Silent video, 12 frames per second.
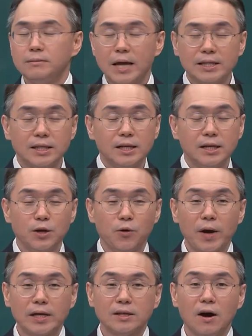or
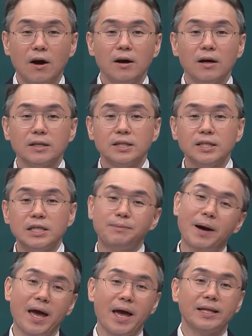resin
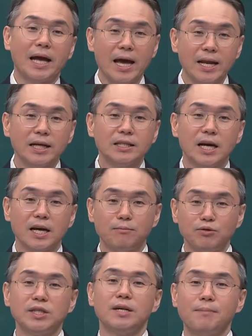directly on the
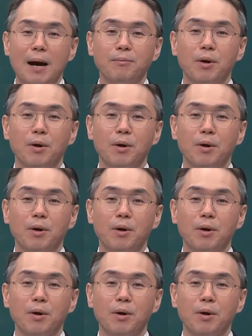gingiva.